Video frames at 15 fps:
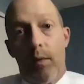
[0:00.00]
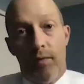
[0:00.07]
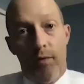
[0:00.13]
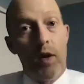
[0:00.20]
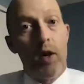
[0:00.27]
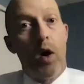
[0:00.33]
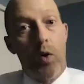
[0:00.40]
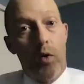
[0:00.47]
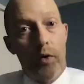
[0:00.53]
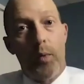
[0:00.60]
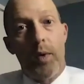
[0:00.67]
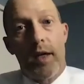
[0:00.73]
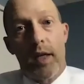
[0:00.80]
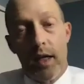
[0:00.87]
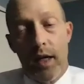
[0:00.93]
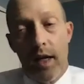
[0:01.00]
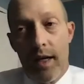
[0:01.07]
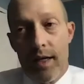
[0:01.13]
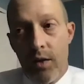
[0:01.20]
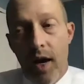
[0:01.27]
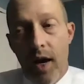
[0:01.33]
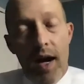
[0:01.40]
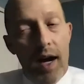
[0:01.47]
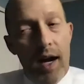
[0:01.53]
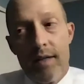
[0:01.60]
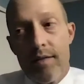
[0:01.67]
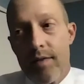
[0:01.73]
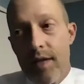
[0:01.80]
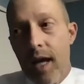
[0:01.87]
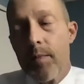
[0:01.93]
foothold that we can get. So I, I,
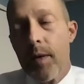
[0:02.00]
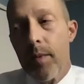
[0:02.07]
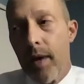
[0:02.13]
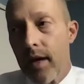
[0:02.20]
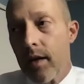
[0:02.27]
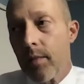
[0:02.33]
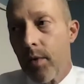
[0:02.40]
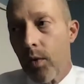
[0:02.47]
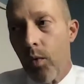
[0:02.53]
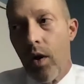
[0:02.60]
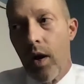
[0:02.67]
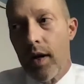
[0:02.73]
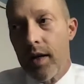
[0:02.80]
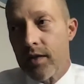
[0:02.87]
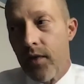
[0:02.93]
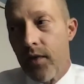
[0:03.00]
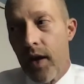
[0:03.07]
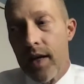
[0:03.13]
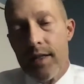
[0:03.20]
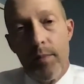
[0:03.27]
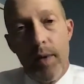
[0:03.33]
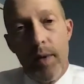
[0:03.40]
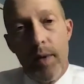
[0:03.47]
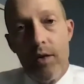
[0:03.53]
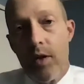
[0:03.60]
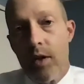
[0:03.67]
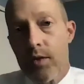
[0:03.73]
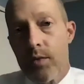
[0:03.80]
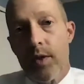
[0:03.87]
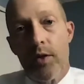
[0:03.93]
that'd be my number one is find somebody who
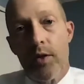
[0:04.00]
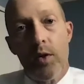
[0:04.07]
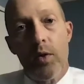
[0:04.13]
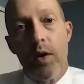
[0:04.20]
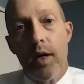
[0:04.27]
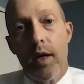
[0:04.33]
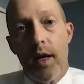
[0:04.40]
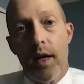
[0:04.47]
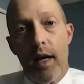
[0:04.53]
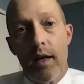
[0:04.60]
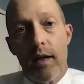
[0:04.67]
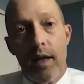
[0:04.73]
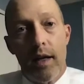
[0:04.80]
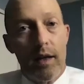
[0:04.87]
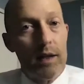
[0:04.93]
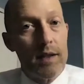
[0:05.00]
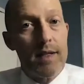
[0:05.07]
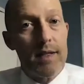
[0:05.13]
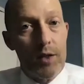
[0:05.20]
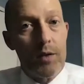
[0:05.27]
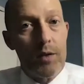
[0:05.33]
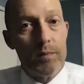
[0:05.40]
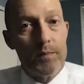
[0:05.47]
knows what they're doing and and listen to them.